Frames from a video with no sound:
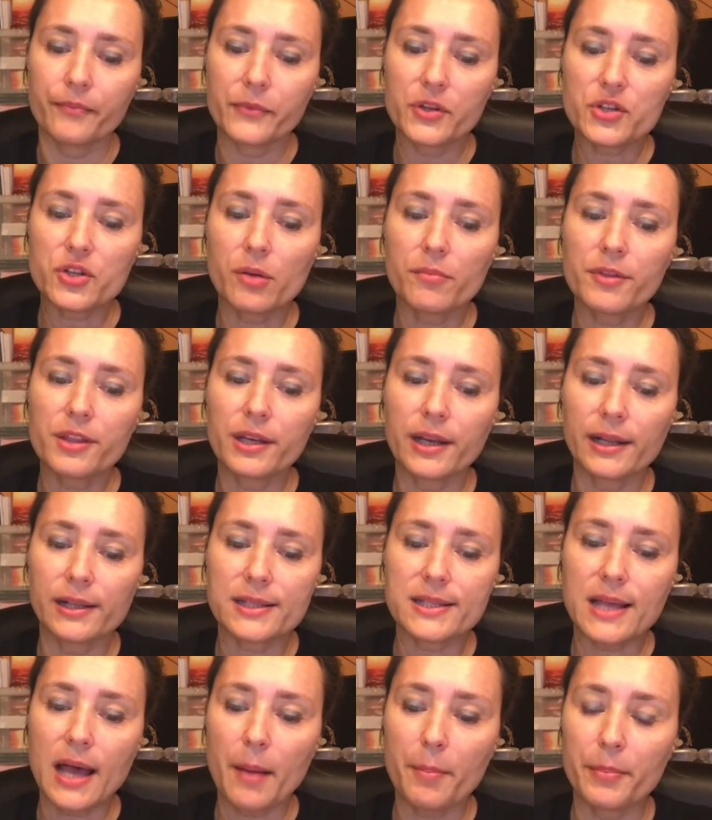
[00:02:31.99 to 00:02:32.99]
something
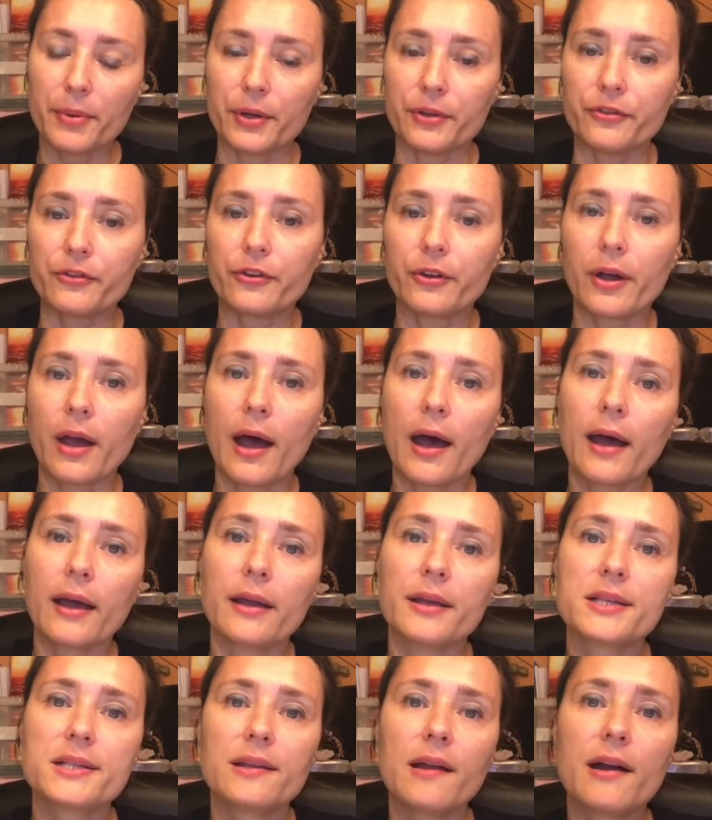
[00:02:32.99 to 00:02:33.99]
else happened.
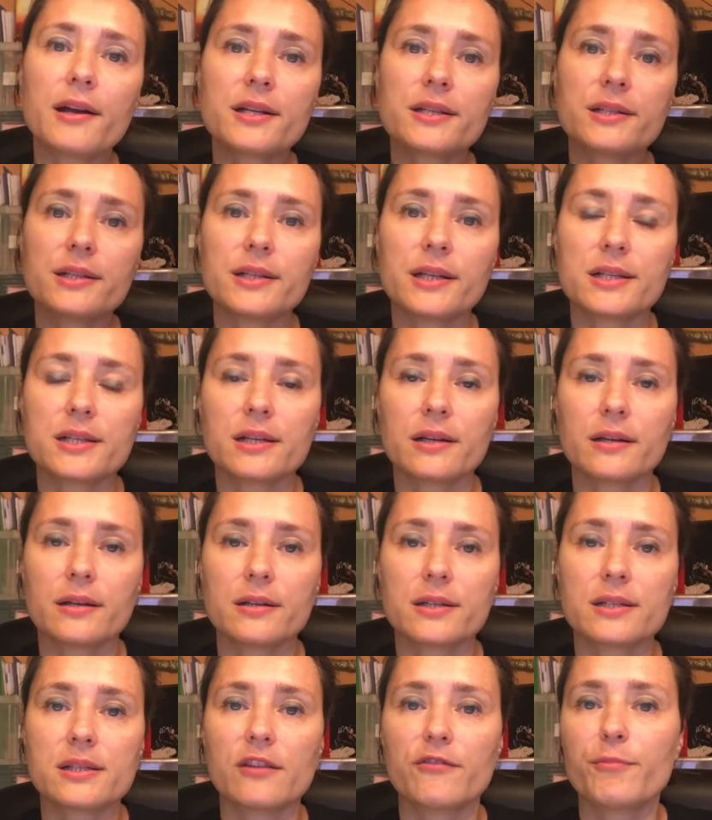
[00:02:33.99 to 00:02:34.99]
I started as a
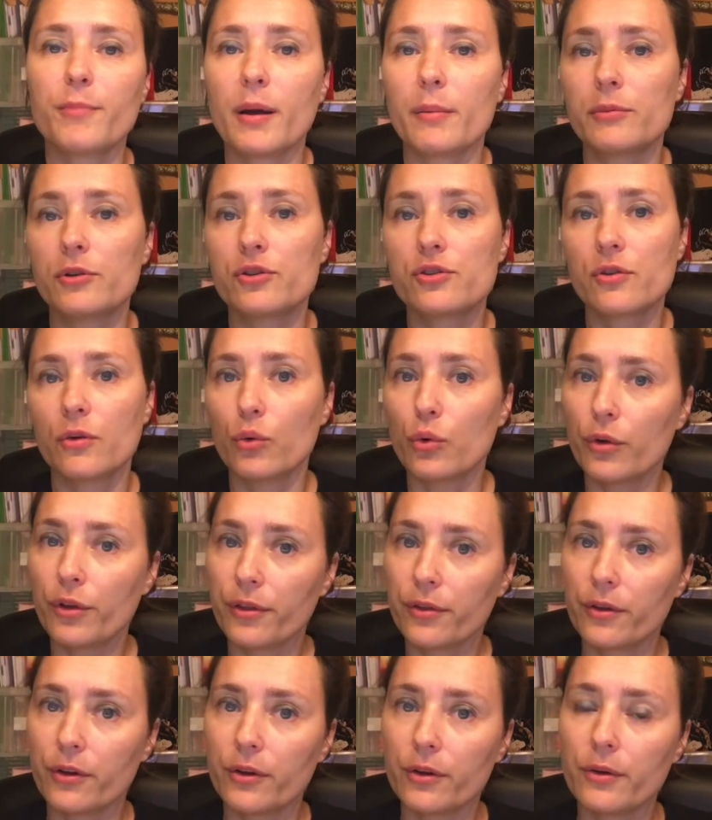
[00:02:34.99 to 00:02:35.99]
self-published
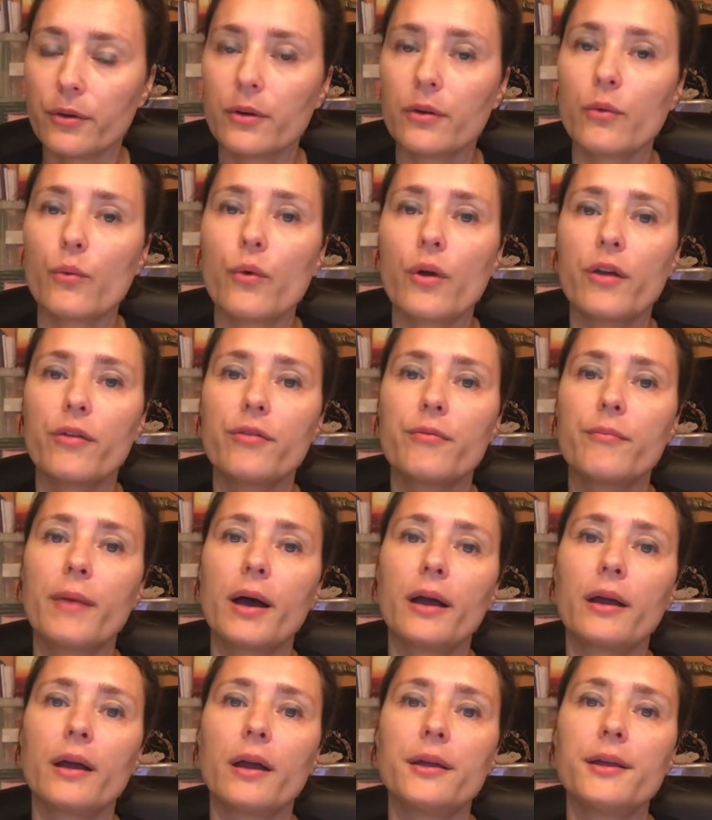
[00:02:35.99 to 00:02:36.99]
author with
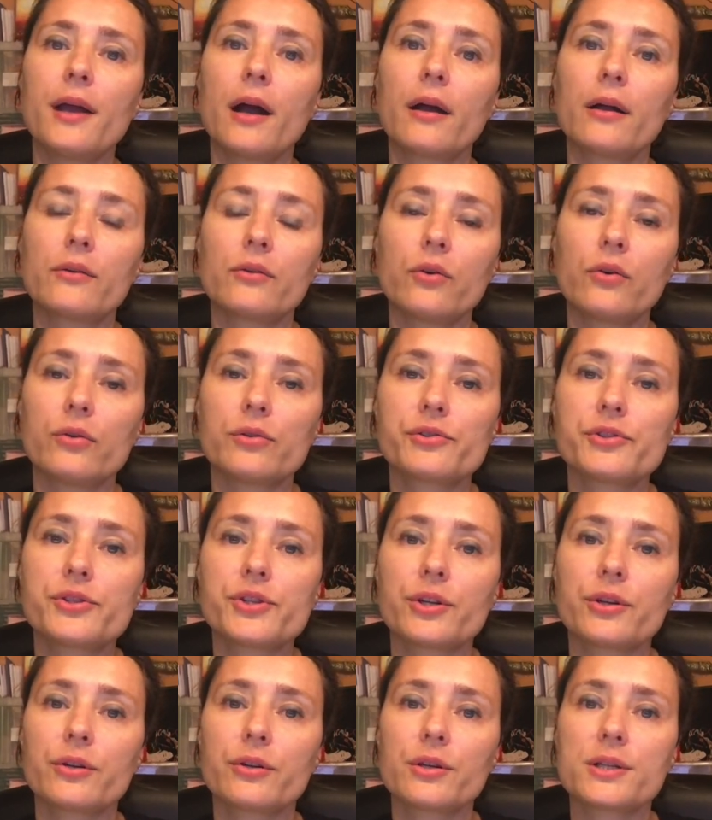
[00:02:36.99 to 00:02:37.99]
my young adult
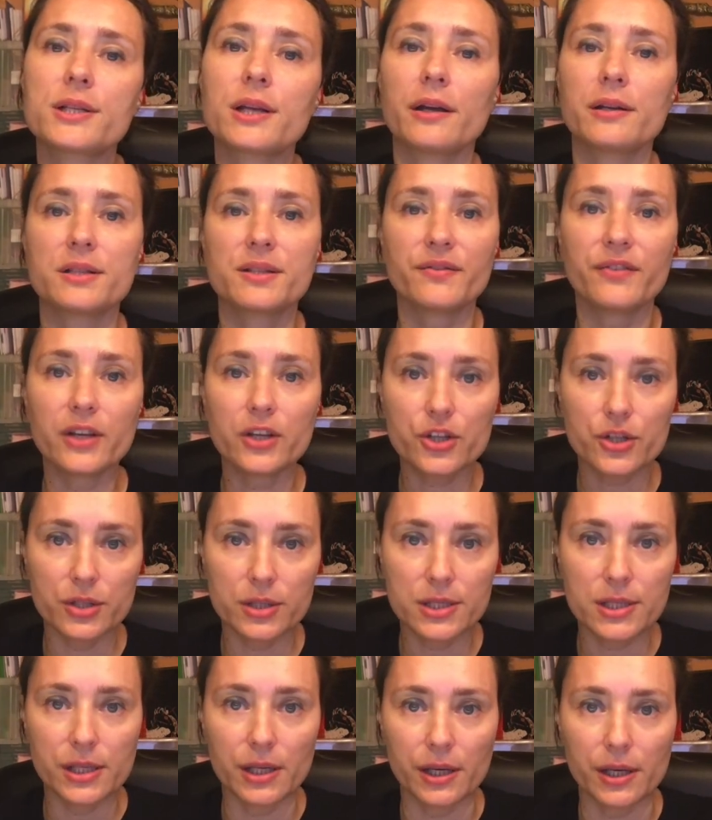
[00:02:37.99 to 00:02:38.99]
science fiction
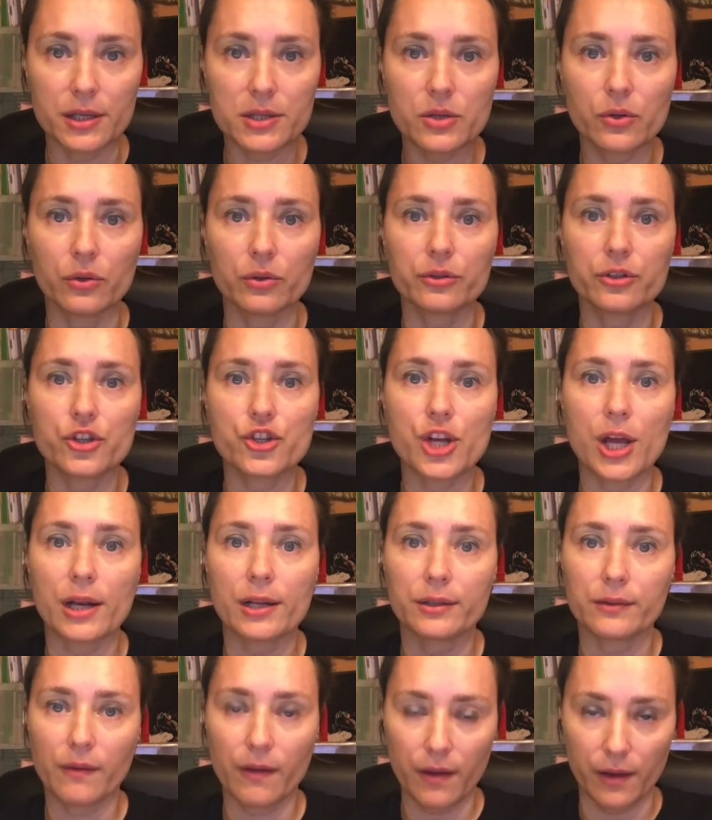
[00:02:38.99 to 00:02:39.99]
series called
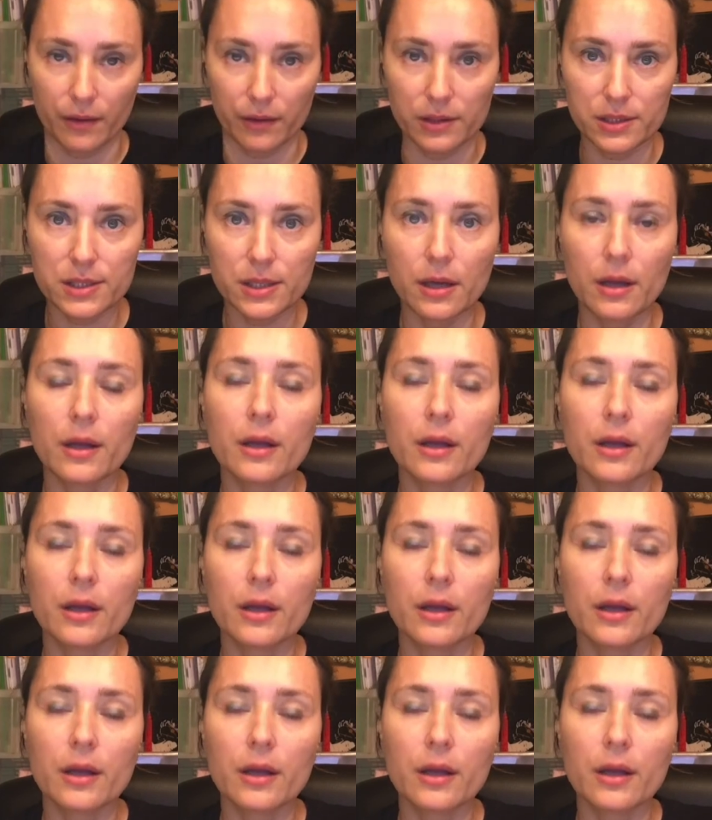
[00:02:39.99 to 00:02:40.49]
Tijaran Tales.